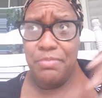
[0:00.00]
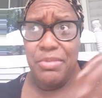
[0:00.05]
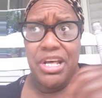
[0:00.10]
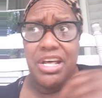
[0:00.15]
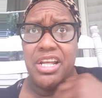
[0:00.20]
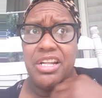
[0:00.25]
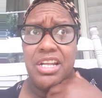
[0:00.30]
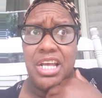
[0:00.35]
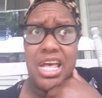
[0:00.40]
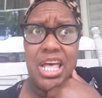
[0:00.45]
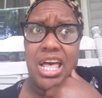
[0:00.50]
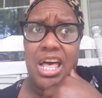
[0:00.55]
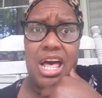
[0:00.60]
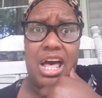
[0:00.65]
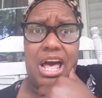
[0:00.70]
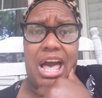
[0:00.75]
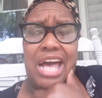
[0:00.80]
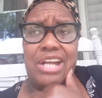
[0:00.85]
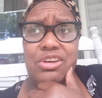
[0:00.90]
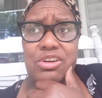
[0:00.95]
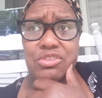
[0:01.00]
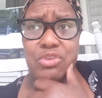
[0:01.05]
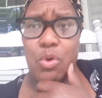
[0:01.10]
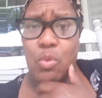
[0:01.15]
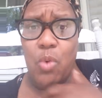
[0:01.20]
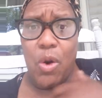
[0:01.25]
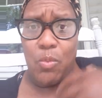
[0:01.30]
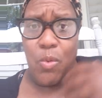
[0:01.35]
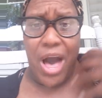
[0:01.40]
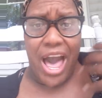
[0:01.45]
But I don't know
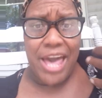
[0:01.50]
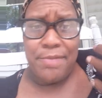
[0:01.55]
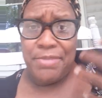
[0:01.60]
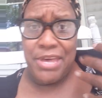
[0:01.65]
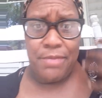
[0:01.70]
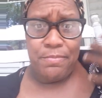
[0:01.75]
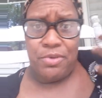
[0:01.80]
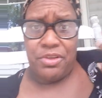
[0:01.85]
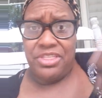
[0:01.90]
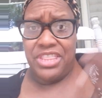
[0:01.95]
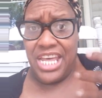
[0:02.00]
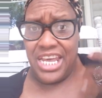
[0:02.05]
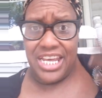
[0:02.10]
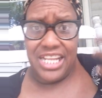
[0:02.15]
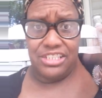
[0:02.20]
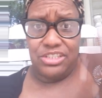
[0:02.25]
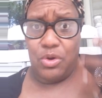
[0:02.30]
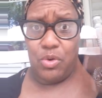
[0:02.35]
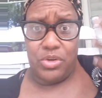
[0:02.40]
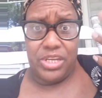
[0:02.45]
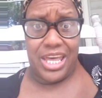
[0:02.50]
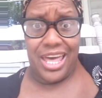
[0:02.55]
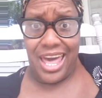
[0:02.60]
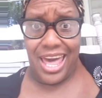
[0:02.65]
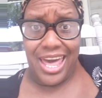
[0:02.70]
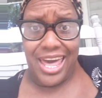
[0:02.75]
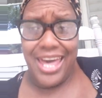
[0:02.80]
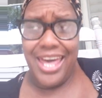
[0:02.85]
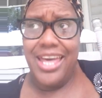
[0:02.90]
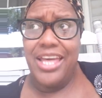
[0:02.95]
why people think it's
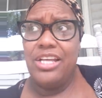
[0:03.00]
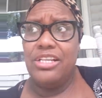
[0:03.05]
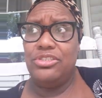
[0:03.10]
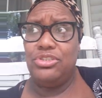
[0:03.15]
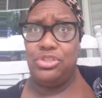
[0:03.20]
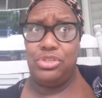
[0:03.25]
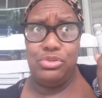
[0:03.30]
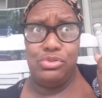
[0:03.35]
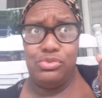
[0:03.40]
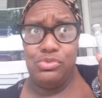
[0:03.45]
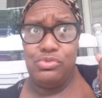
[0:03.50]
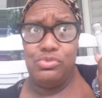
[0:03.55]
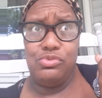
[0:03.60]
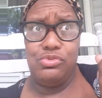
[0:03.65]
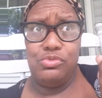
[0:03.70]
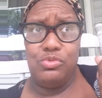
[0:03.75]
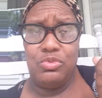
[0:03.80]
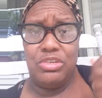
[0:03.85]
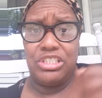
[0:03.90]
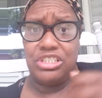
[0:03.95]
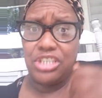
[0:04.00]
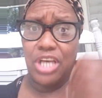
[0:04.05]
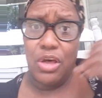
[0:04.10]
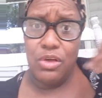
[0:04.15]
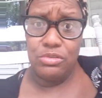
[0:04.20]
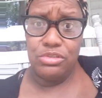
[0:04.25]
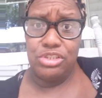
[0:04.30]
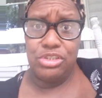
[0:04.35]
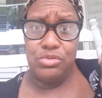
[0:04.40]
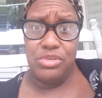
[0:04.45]
okay to
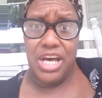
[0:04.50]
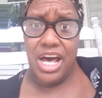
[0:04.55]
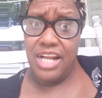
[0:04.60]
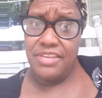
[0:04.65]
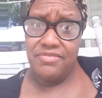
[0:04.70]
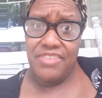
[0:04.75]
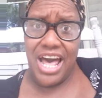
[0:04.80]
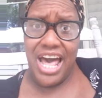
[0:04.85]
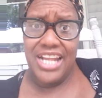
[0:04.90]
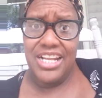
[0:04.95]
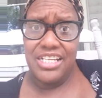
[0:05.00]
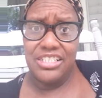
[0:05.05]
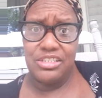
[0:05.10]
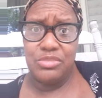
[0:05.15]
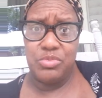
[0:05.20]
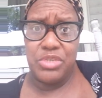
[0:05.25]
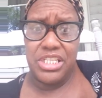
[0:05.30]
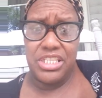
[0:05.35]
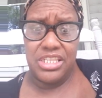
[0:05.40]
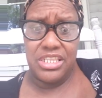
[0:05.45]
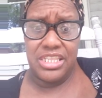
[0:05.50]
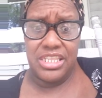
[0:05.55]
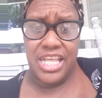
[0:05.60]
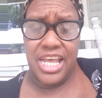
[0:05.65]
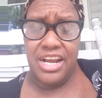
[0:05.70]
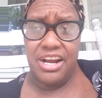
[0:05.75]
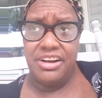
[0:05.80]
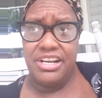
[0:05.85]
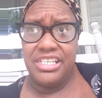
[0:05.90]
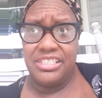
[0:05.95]
resort to gun violence when
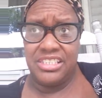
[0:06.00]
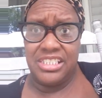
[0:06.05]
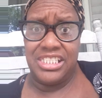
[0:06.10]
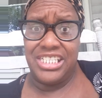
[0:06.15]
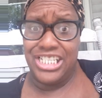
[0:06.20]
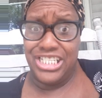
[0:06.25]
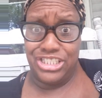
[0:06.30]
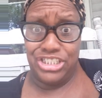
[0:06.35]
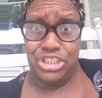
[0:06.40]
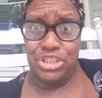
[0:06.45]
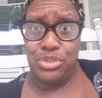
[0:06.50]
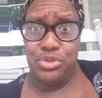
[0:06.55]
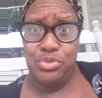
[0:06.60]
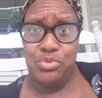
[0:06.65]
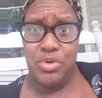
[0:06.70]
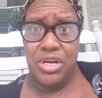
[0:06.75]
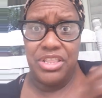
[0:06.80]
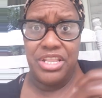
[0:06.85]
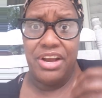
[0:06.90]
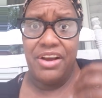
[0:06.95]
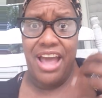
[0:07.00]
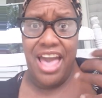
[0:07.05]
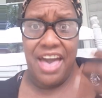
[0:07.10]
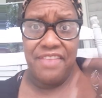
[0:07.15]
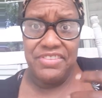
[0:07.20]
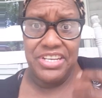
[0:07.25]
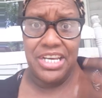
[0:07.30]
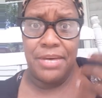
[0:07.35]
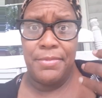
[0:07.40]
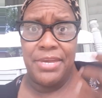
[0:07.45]
there is an issue, when they're
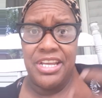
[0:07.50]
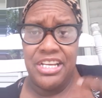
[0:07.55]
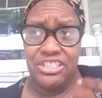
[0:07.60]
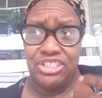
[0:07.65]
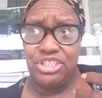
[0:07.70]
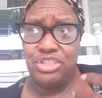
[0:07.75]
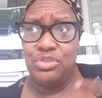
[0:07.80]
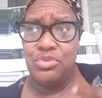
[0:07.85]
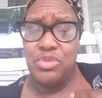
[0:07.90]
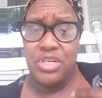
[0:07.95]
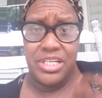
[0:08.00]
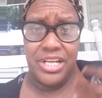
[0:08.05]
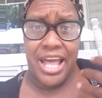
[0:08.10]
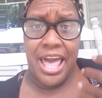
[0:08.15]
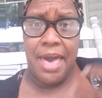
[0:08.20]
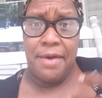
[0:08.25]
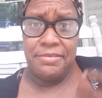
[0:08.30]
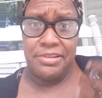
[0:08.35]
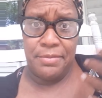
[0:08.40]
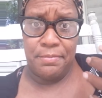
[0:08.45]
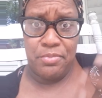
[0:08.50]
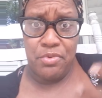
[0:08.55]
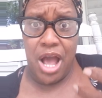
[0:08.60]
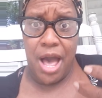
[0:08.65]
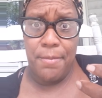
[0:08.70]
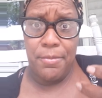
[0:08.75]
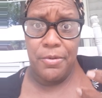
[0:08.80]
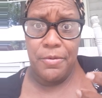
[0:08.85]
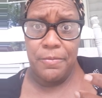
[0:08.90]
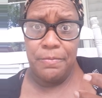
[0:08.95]
having an issue, when they're having a
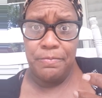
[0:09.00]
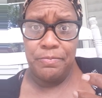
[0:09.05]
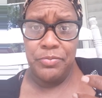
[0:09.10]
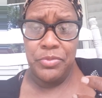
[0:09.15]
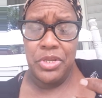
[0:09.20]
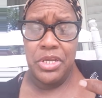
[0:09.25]
problem.